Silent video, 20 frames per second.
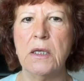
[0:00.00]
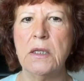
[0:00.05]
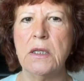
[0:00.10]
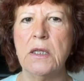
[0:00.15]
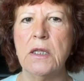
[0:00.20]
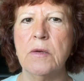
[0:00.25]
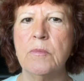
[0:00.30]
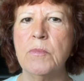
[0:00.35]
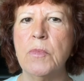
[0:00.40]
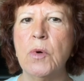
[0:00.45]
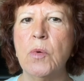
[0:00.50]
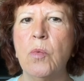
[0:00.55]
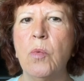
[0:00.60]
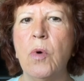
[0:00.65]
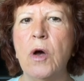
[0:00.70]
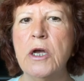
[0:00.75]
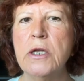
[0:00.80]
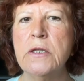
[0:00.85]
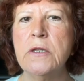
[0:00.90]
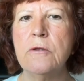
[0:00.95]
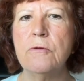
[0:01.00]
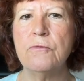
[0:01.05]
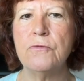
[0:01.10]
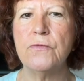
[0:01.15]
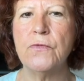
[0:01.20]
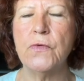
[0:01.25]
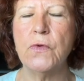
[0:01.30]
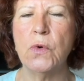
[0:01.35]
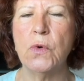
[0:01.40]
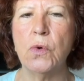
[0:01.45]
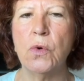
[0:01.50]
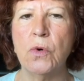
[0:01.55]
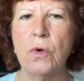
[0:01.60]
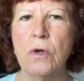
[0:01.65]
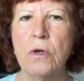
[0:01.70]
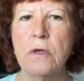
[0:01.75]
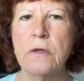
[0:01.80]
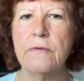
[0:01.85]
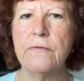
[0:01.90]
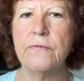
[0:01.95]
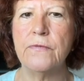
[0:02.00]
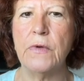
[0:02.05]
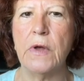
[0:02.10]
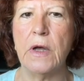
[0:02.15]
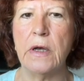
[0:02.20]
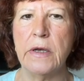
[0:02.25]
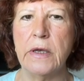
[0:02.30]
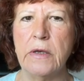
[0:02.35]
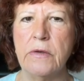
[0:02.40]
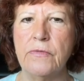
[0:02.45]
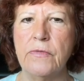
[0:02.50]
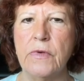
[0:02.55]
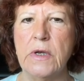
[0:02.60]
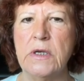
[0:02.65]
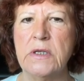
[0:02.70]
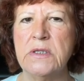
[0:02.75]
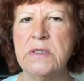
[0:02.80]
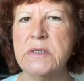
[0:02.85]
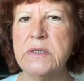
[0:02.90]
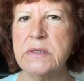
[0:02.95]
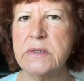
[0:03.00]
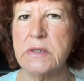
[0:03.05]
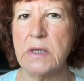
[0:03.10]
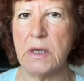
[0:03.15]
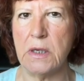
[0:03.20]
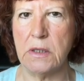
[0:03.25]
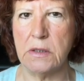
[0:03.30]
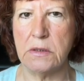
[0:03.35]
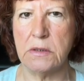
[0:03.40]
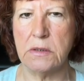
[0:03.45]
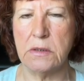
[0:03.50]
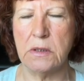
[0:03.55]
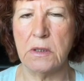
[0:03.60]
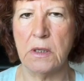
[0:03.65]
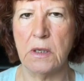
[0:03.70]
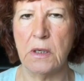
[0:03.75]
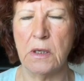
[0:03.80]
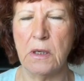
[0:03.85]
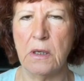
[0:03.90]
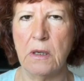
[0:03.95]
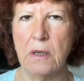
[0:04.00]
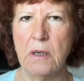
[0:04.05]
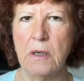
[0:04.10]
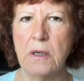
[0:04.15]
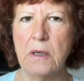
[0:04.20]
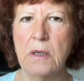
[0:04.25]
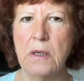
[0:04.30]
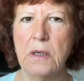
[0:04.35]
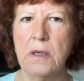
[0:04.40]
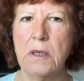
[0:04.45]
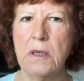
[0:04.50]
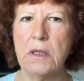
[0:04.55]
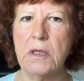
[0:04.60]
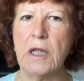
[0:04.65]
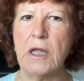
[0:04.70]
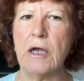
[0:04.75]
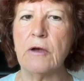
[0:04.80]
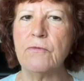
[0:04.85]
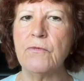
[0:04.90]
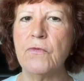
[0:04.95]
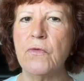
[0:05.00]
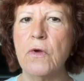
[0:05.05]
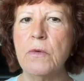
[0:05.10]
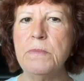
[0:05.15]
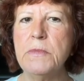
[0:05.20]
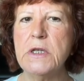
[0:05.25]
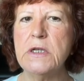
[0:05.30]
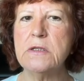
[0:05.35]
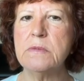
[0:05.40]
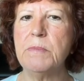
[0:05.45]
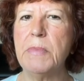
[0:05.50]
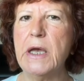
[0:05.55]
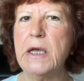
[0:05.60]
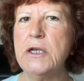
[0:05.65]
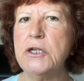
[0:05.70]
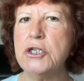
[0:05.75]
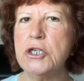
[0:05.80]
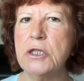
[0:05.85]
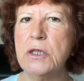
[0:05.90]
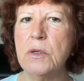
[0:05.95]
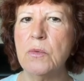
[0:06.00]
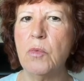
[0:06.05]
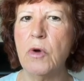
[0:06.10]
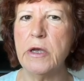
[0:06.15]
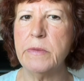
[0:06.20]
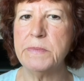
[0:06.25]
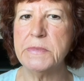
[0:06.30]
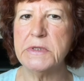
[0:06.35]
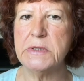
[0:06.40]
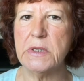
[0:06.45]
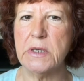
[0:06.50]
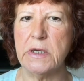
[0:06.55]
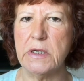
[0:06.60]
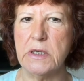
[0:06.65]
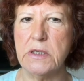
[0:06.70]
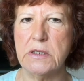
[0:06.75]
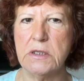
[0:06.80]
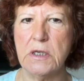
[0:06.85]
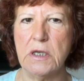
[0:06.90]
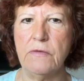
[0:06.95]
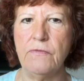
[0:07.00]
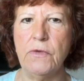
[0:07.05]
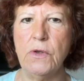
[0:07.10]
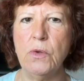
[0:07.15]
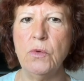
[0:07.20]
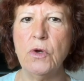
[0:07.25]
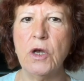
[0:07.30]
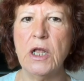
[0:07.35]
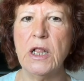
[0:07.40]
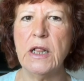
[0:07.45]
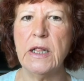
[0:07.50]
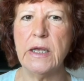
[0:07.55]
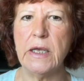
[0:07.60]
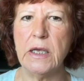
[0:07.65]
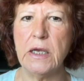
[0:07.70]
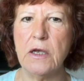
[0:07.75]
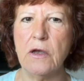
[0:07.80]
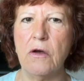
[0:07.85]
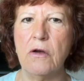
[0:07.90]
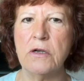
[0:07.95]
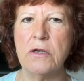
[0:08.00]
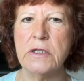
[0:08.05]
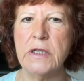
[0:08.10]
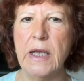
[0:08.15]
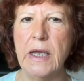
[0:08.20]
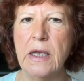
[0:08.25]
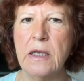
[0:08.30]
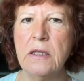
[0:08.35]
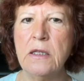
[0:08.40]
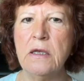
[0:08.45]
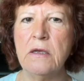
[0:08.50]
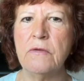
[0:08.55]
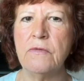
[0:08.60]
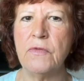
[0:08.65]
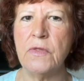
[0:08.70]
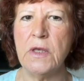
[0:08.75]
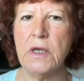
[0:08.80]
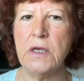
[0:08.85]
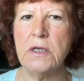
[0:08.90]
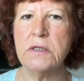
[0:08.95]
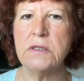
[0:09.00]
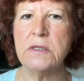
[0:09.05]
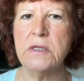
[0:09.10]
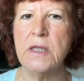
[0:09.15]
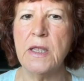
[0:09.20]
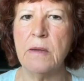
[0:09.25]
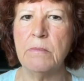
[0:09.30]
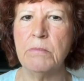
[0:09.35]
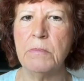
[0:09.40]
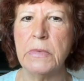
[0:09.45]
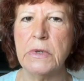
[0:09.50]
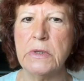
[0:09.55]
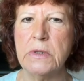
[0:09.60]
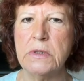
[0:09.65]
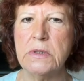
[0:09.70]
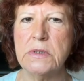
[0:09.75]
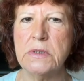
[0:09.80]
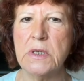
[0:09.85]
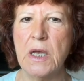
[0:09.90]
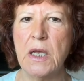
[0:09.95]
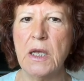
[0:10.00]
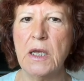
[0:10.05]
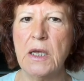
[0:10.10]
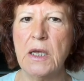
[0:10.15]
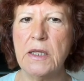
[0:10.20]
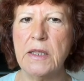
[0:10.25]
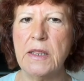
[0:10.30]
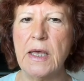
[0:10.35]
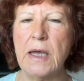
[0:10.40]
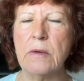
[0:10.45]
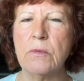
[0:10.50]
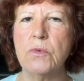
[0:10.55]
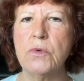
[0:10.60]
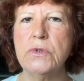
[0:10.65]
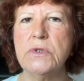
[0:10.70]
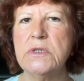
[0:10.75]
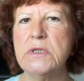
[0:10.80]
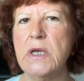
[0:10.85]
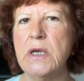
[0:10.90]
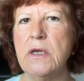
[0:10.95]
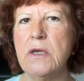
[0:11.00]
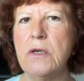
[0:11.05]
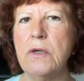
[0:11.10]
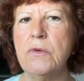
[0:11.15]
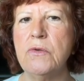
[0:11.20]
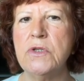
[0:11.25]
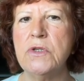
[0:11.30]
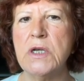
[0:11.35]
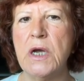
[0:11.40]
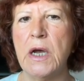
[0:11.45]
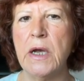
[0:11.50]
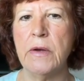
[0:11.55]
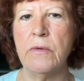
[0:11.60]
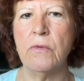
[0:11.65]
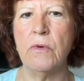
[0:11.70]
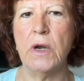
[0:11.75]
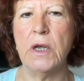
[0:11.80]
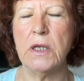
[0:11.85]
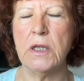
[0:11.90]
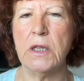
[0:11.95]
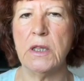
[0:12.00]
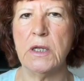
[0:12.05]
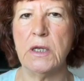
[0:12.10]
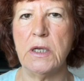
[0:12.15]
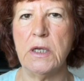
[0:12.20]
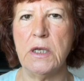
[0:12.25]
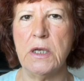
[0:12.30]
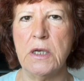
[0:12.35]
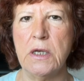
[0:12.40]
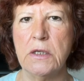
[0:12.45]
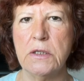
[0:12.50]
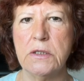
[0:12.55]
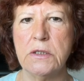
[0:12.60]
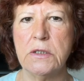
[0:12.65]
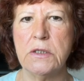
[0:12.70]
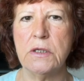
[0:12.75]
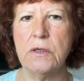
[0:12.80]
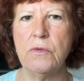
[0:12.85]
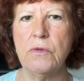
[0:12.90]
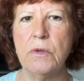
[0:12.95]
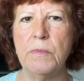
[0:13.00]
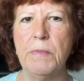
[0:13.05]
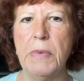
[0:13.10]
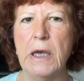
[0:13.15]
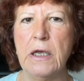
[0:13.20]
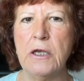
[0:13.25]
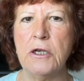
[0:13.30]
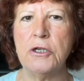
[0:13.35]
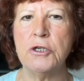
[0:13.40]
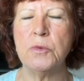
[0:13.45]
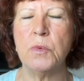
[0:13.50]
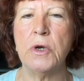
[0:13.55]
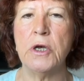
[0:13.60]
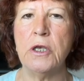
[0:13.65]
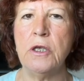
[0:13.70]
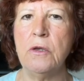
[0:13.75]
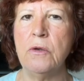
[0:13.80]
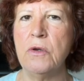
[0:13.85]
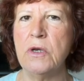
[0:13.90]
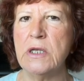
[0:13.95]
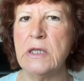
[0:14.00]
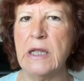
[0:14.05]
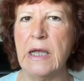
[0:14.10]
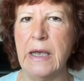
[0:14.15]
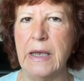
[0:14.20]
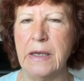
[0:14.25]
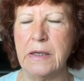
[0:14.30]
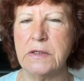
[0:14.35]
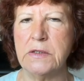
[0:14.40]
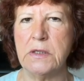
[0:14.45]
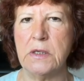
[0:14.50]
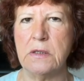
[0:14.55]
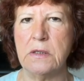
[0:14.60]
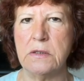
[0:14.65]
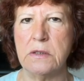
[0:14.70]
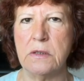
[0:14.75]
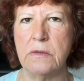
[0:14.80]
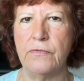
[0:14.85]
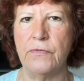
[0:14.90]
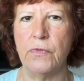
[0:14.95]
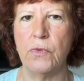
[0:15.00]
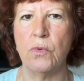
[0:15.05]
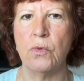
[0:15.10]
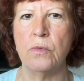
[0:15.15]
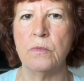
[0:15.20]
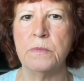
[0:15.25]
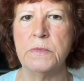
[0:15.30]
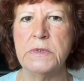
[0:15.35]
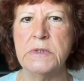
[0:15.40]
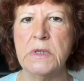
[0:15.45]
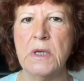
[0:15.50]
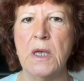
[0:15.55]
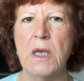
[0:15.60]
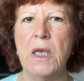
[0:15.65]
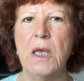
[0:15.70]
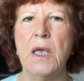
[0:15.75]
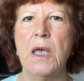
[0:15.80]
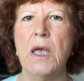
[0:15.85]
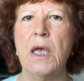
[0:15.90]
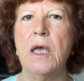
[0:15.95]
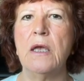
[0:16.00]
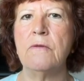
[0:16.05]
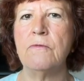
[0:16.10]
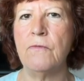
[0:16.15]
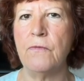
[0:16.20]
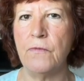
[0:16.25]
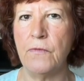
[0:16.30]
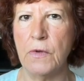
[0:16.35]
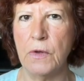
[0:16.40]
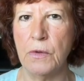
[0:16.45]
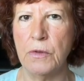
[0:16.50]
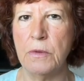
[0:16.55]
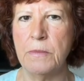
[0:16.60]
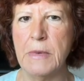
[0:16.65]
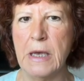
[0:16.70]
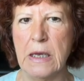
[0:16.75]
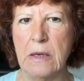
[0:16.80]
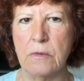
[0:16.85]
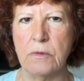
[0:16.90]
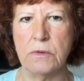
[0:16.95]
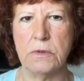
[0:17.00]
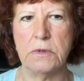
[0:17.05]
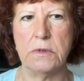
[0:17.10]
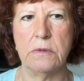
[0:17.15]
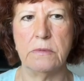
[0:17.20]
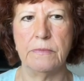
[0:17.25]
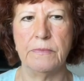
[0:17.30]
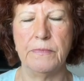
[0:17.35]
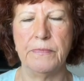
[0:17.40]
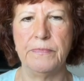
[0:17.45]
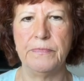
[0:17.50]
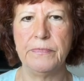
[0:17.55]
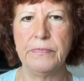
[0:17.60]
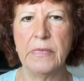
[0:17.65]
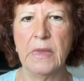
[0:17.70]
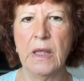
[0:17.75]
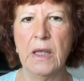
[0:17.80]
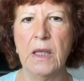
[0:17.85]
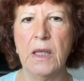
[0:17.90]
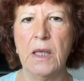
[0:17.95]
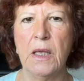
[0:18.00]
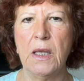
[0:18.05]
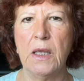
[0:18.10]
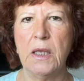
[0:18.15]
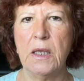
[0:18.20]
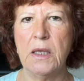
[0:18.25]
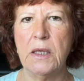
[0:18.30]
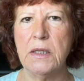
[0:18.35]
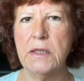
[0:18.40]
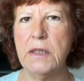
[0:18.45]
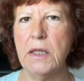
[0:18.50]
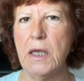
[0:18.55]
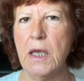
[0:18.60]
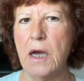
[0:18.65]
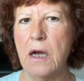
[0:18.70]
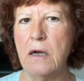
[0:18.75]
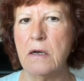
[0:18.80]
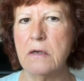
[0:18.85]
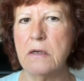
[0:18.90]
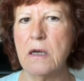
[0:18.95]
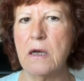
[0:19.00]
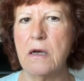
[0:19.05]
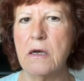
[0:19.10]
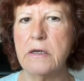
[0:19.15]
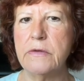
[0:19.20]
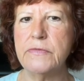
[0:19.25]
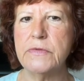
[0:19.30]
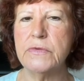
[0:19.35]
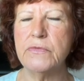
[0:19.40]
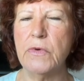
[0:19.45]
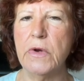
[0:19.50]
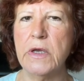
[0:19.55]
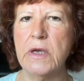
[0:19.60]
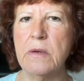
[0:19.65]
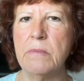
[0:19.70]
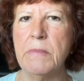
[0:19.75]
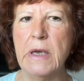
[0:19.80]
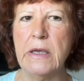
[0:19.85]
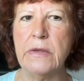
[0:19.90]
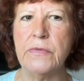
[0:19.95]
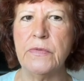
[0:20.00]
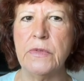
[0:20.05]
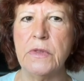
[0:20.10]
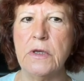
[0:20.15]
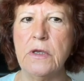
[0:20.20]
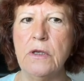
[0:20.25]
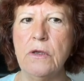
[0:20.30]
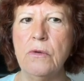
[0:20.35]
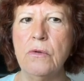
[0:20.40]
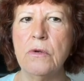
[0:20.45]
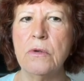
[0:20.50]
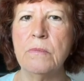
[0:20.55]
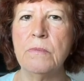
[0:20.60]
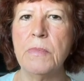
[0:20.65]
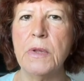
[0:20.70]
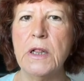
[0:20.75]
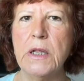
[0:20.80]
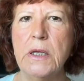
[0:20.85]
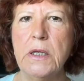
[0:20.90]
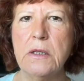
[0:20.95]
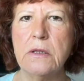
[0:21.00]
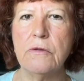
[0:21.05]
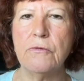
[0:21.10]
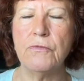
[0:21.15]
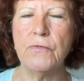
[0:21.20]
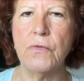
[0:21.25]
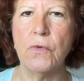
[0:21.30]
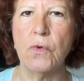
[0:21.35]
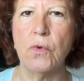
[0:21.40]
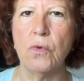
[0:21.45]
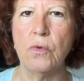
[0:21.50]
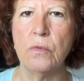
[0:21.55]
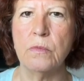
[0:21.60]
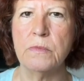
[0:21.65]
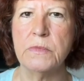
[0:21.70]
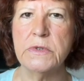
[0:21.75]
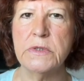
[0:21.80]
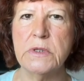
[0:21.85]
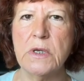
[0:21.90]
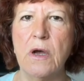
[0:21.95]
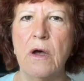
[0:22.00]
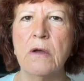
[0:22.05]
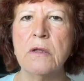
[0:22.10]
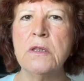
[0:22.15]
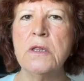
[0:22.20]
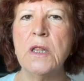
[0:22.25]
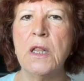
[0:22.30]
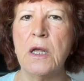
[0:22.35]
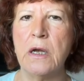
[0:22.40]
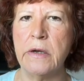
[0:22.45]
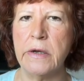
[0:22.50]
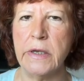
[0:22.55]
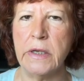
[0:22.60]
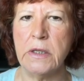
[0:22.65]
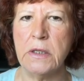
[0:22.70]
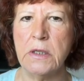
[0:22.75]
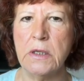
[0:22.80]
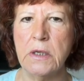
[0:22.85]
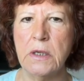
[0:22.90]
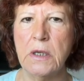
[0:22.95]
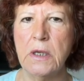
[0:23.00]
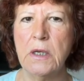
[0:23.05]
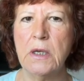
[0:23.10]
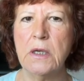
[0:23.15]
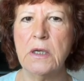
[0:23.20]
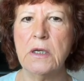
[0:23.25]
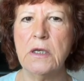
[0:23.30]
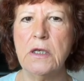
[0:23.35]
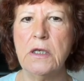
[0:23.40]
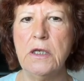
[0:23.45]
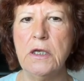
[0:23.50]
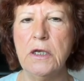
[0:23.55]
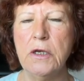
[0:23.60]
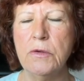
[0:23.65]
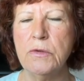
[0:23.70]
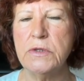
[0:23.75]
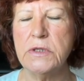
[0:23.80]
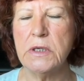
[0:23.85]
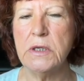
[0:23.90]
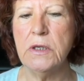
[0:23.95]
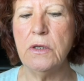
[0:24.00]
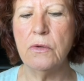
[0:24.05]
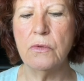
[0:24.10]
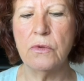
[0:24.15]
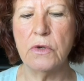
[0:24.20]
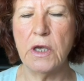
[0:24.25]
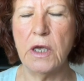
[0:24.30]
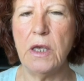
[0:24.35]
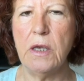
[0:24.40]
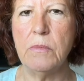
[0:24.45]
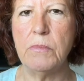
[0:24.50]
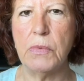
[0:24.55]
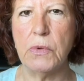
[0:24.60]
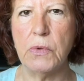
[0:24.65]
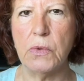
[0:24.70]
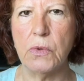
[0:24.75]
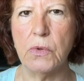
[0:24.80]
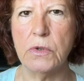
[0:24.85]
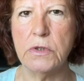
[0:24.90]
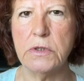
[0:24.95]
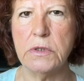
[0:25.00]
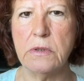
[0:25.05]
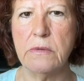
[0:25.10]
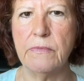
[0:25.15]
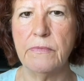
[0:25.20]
number 1, 4, 5, and 6. Now, from this page in the website, if you click on any of these numbers, that will take you directly to the page where you can access the forms and fill them out. The archives recommend that you complete the forms online using your keyboard,